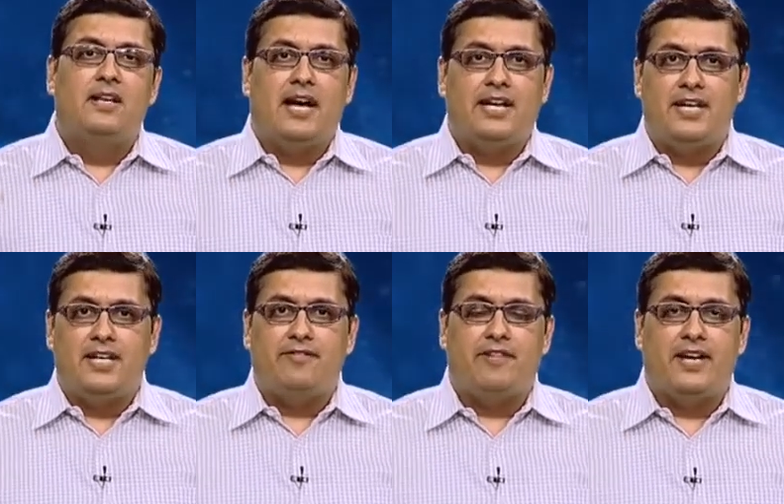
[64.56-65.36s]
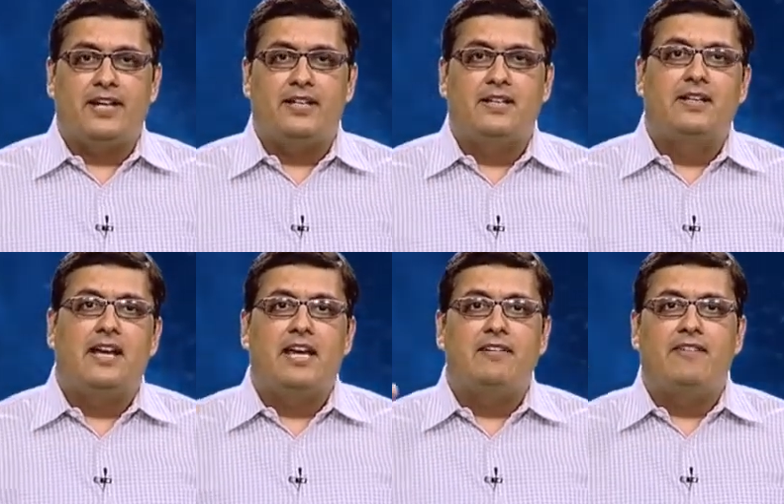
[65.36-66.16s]
identifying
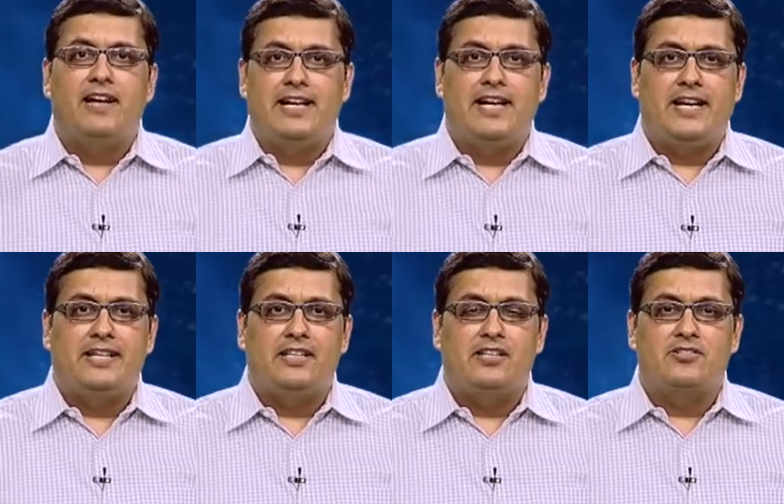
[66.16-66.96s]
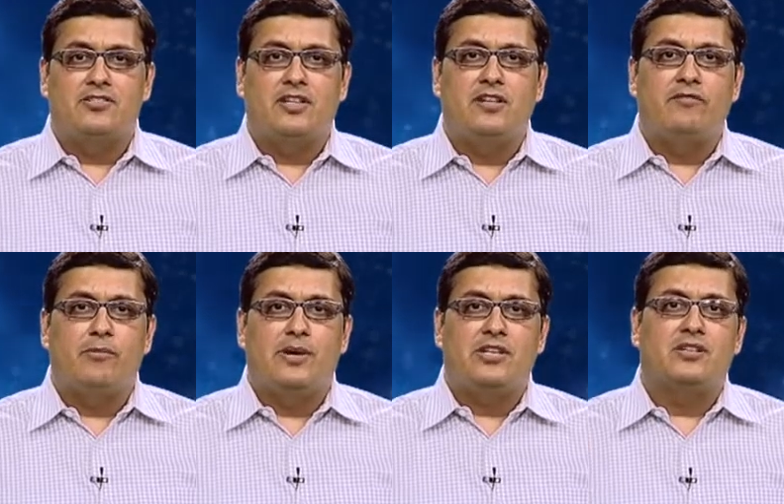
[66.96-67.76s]
and validating the digital
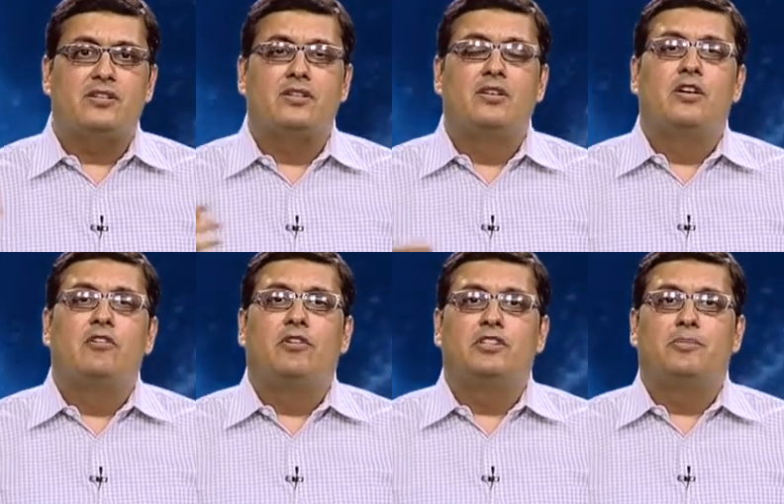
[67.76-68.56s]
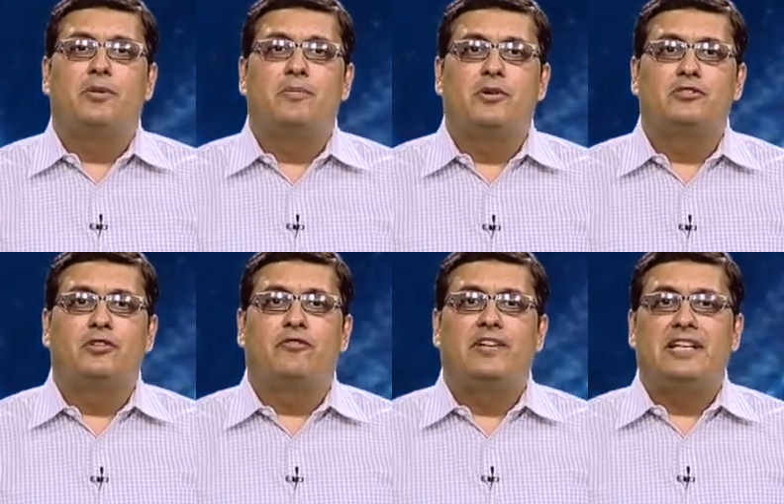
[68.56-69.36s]
information for the purpose
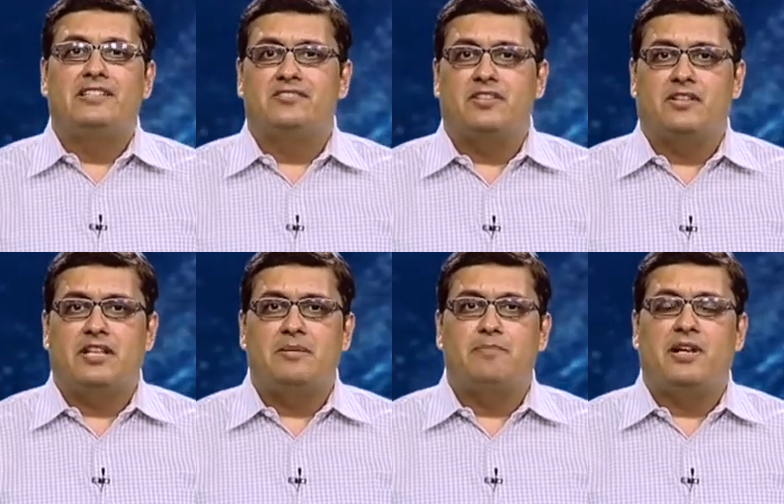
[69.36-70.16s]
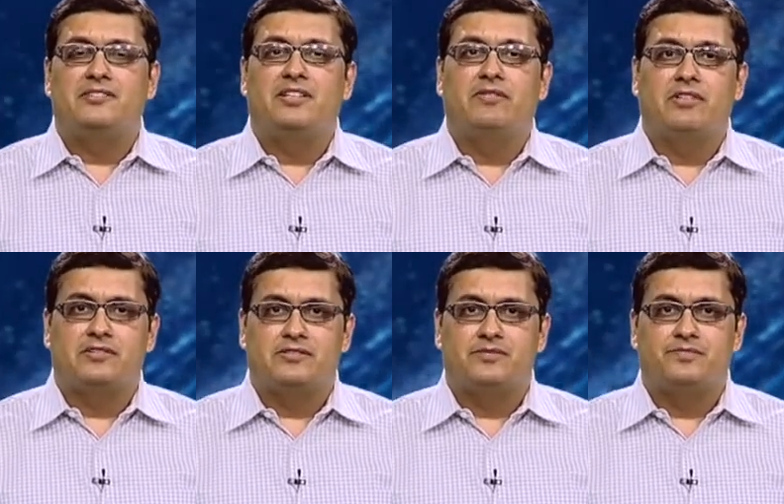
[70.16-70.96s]
of reconstructing past
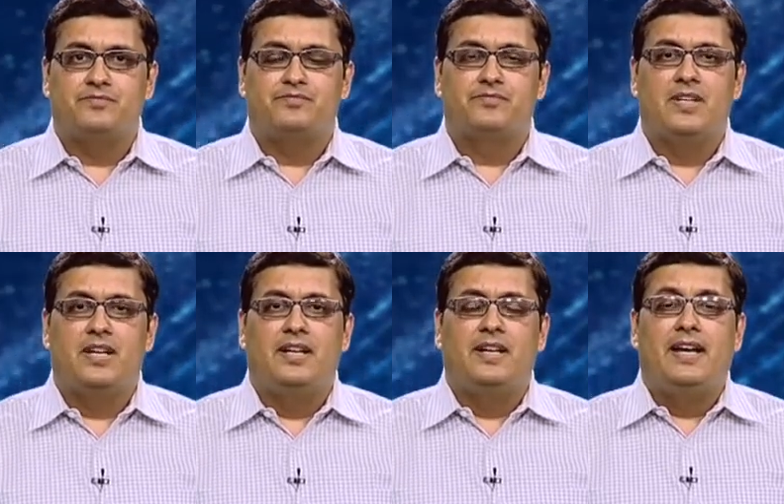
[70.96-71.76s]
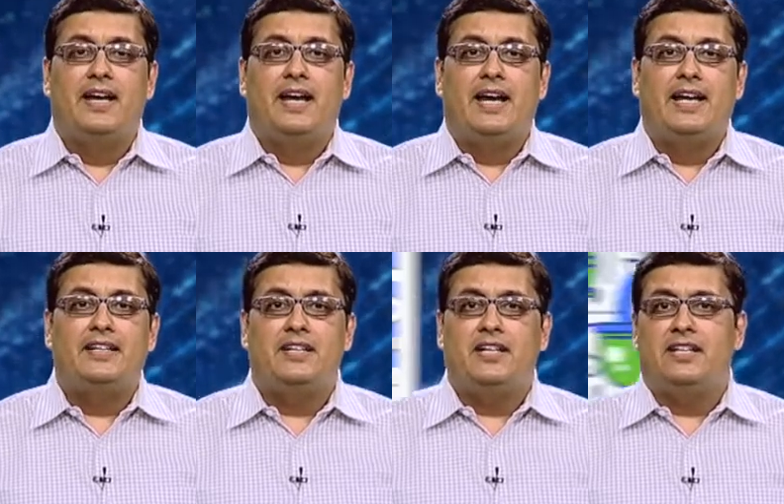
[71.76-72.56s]
events.
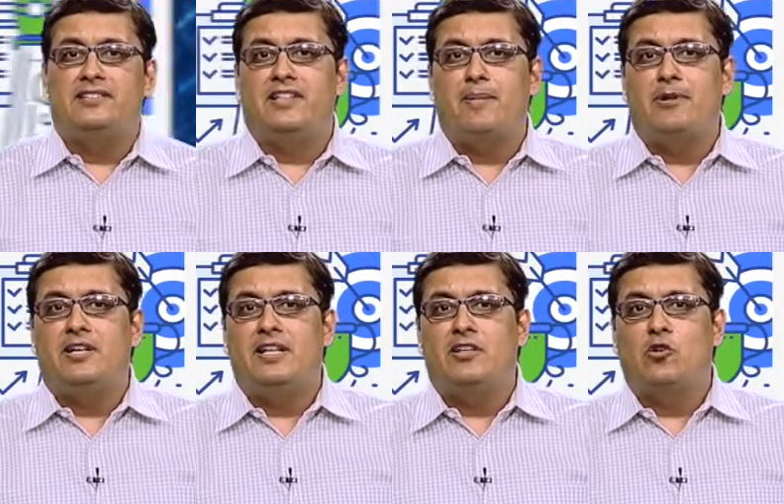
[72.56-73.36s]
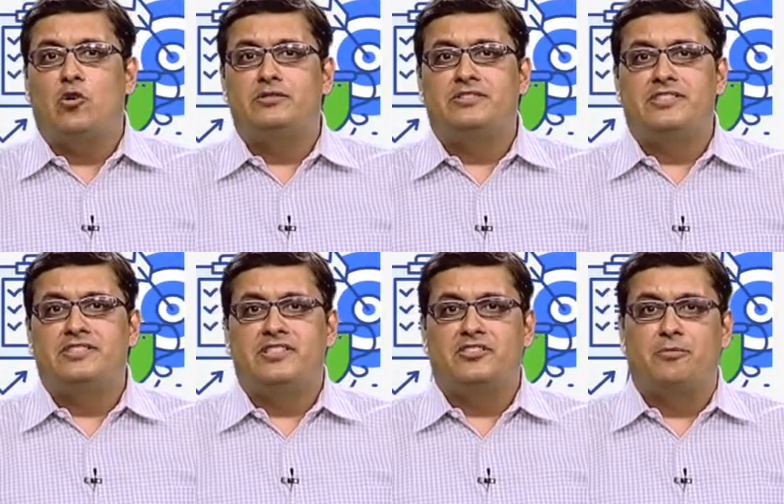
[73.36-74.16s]
Internet has rapidly grown since
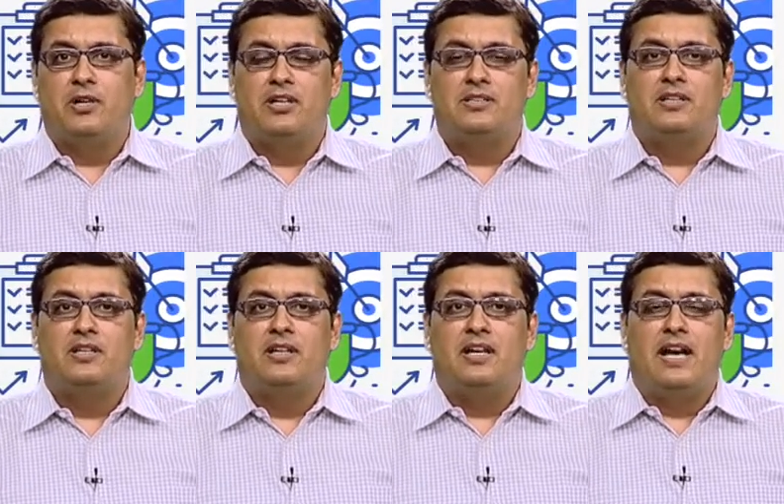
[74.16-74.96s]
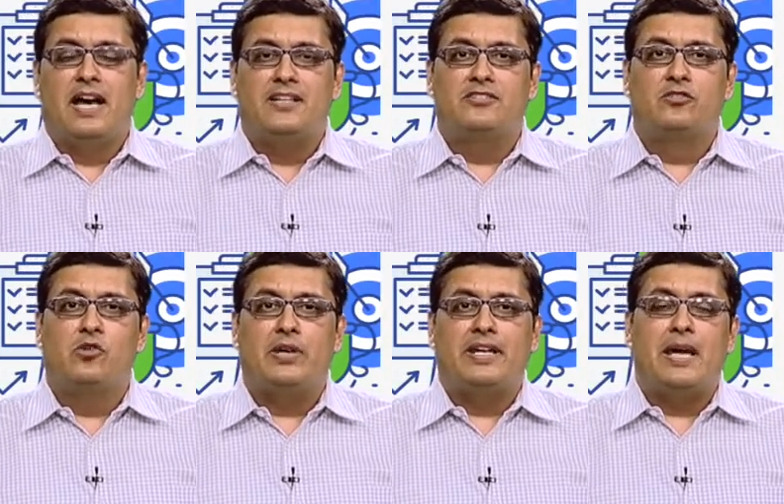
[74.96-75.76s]
its birth and it's
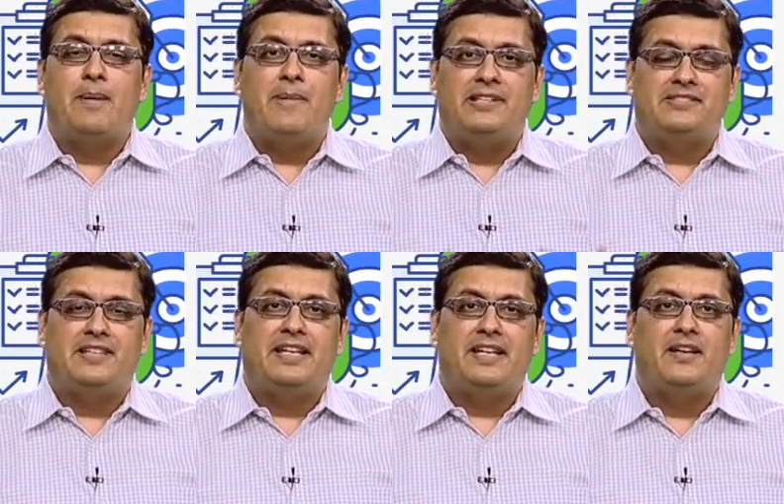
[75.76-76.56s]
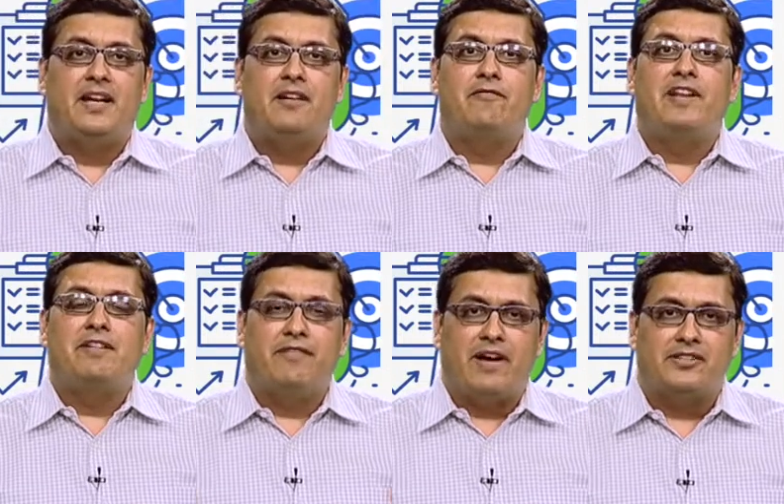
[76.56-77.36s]
growing immensely and very
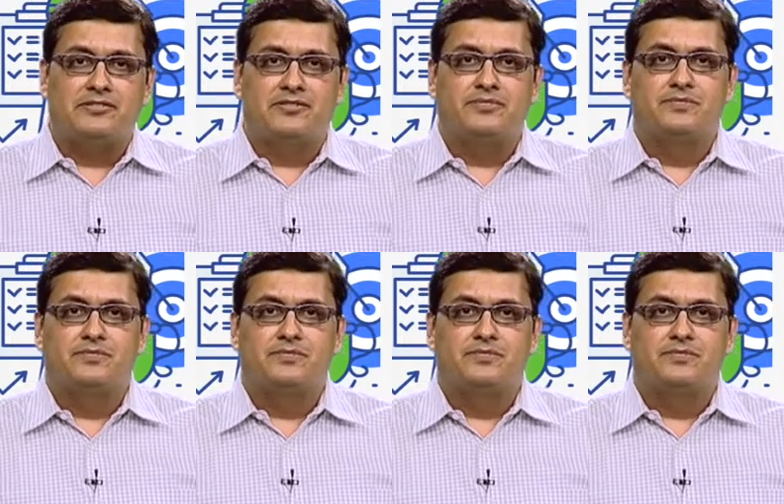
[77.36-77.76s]
fast.